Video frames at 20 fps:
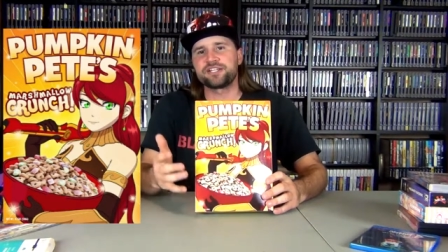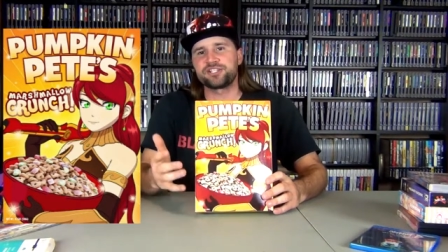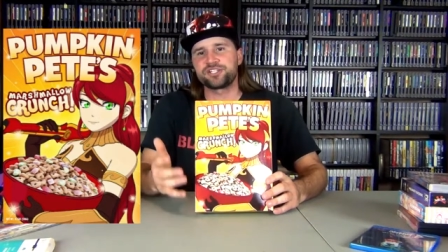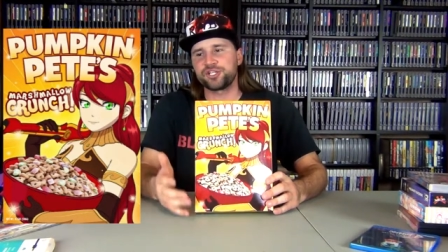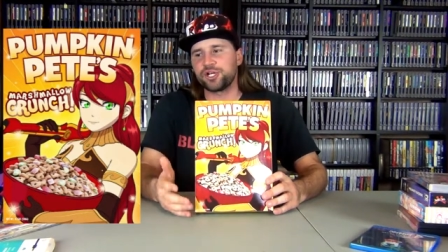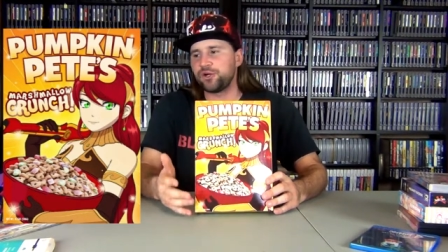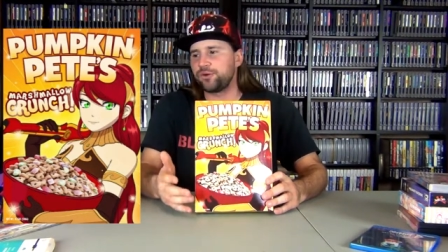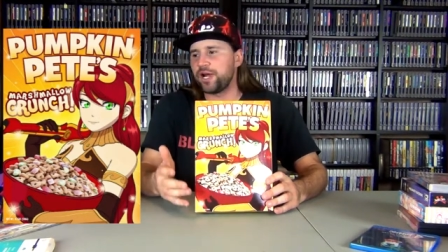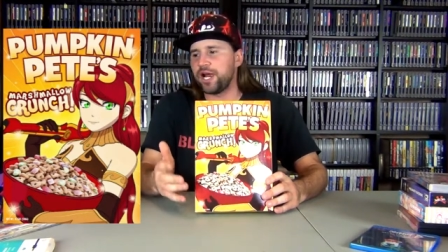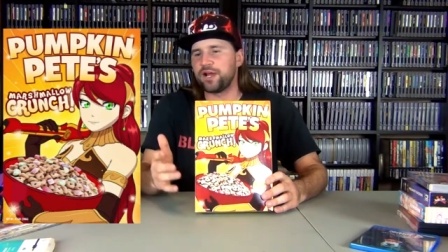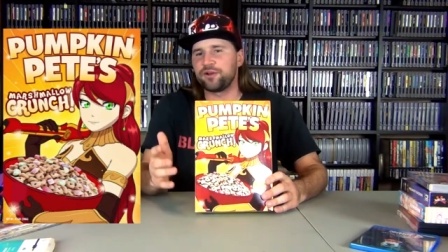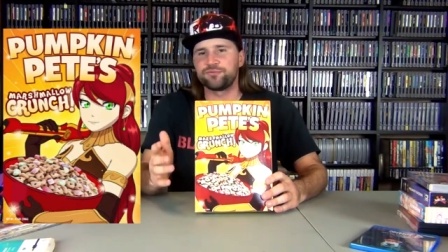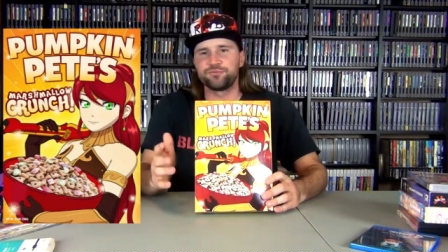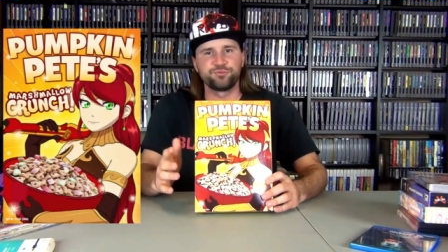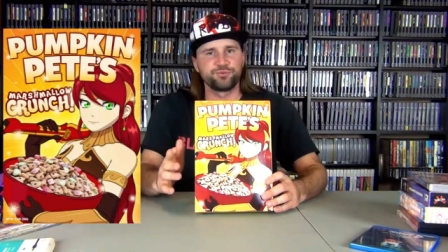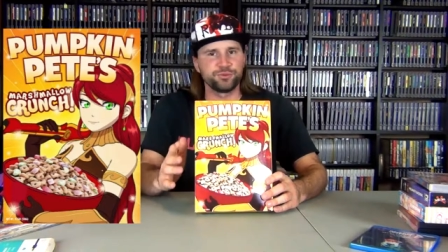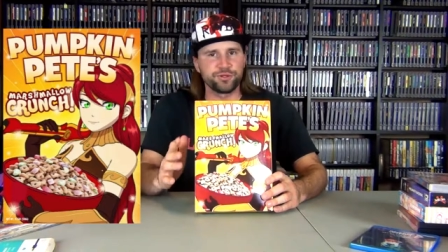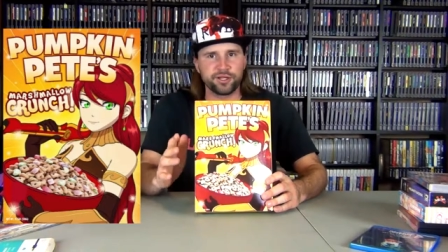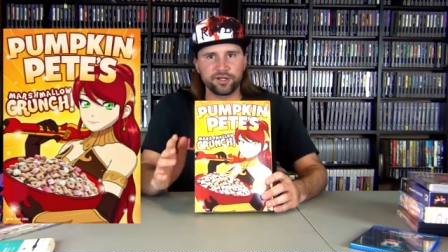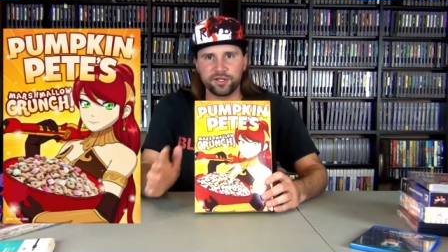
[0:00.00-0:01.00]
that show I
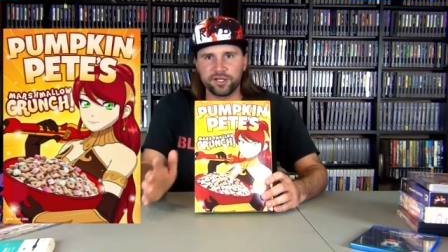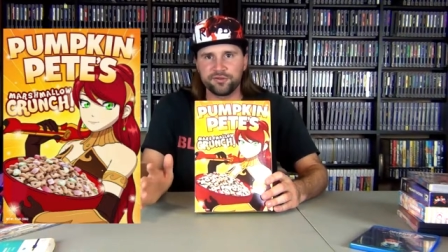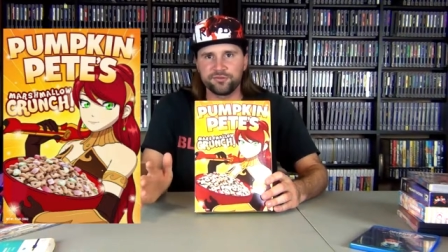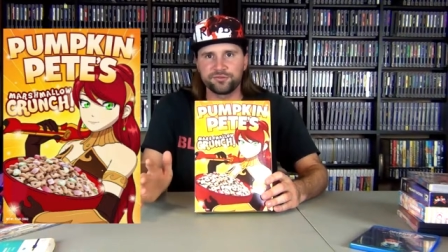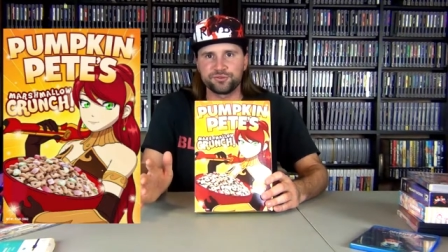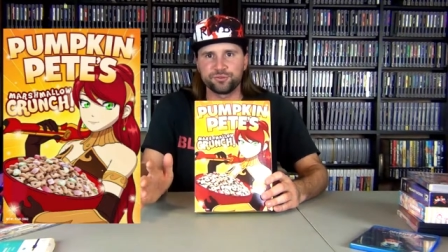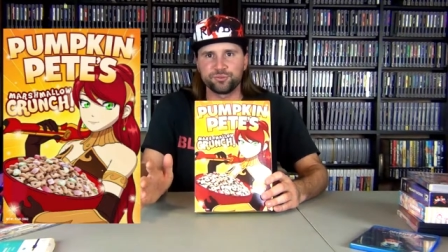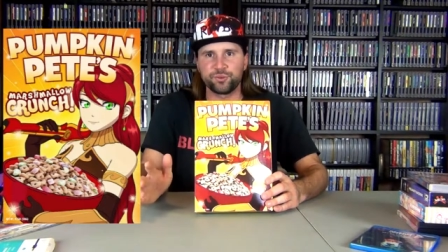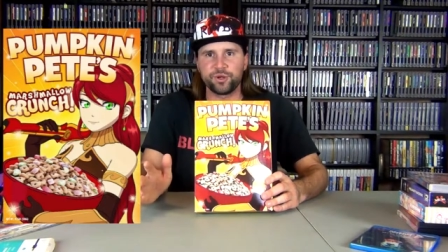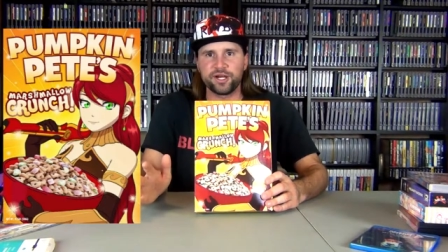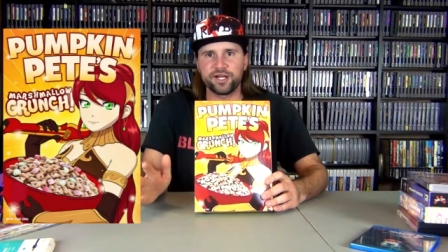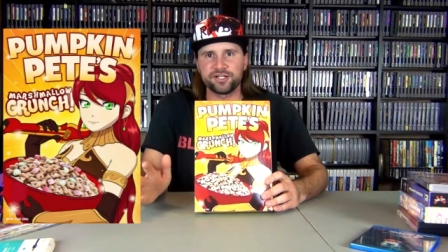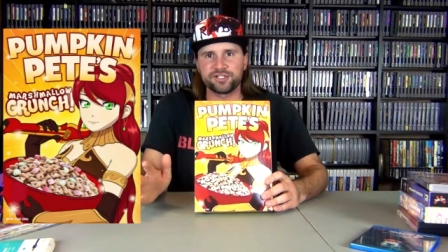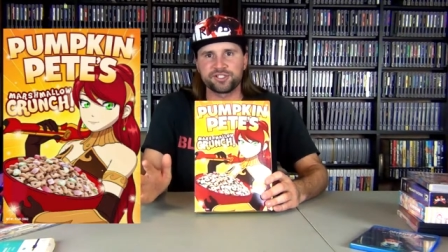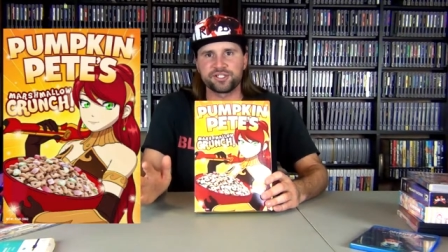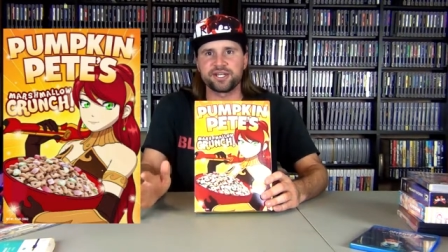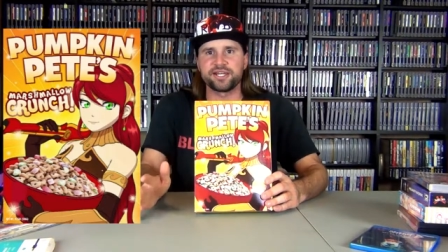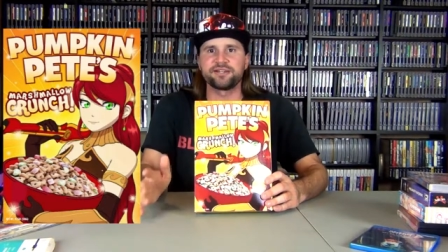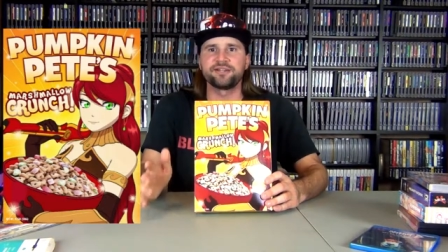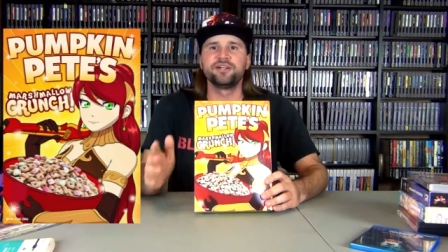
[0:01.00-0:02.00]
really loved
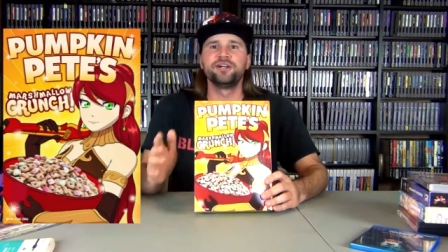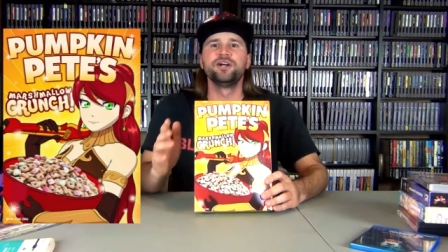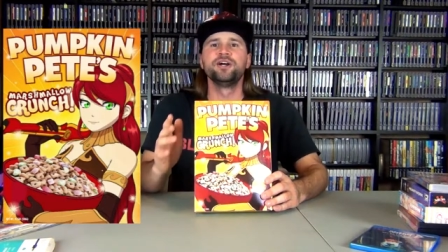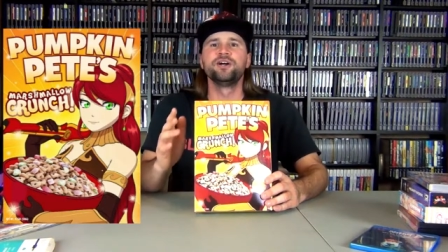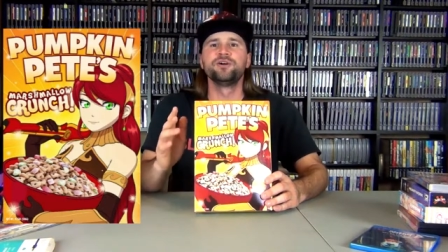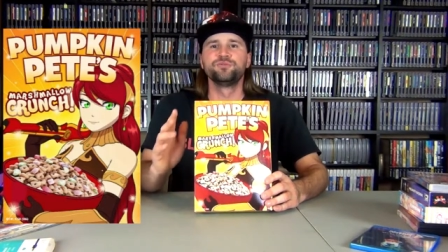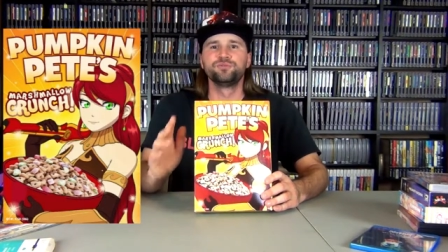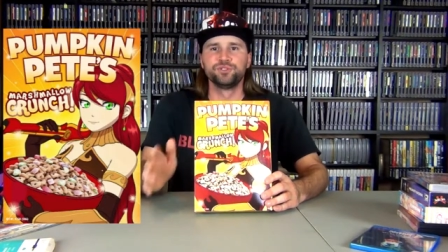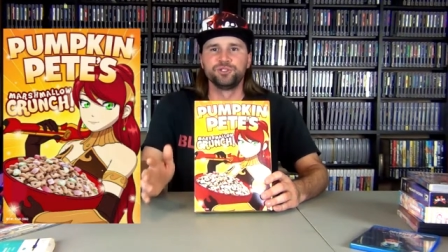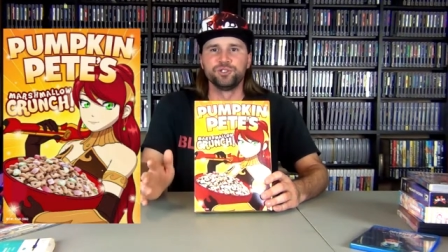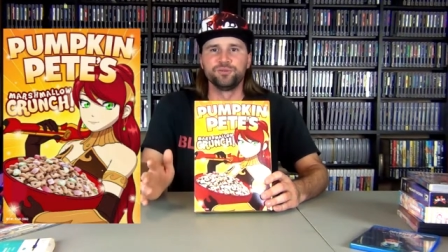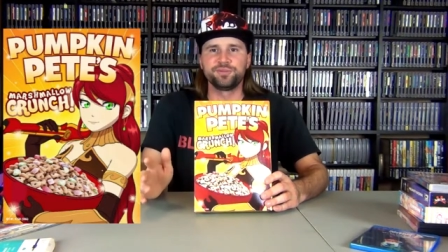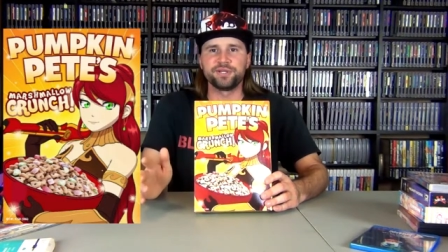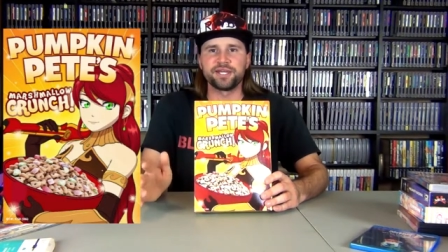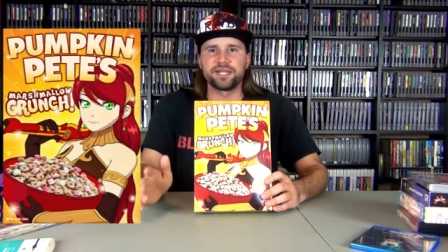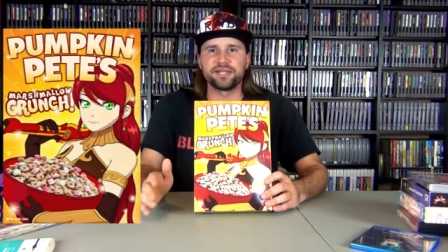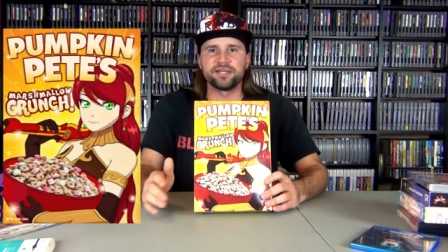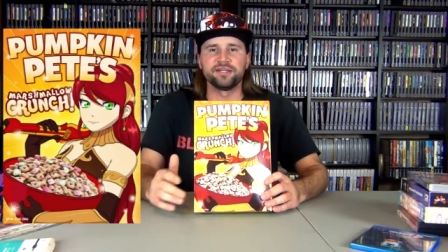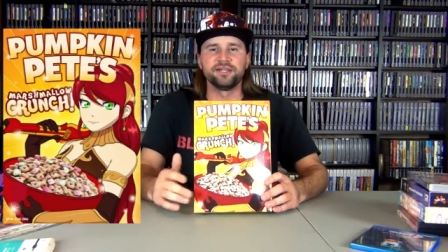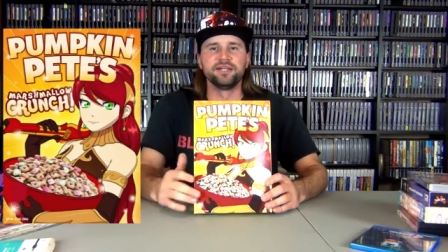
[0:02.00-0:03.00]
watching,
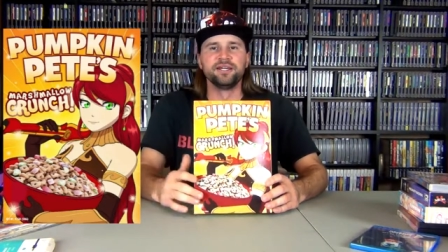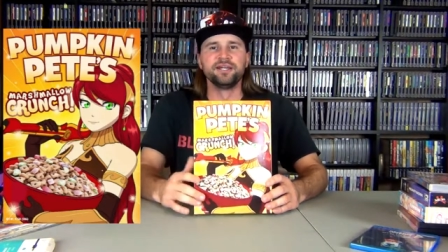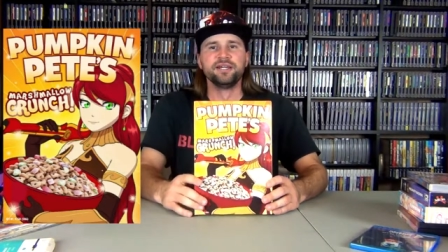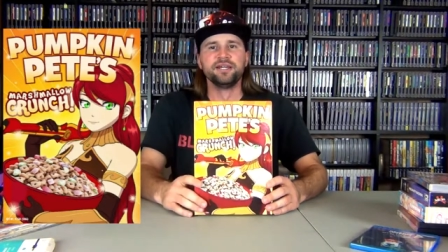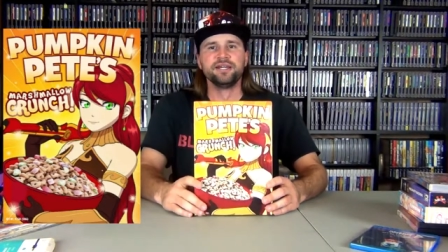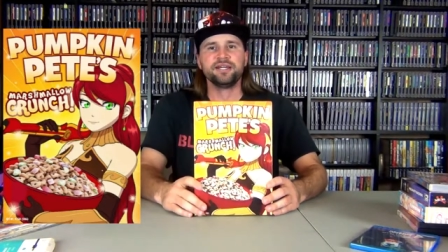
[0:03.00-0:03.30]
Ruby.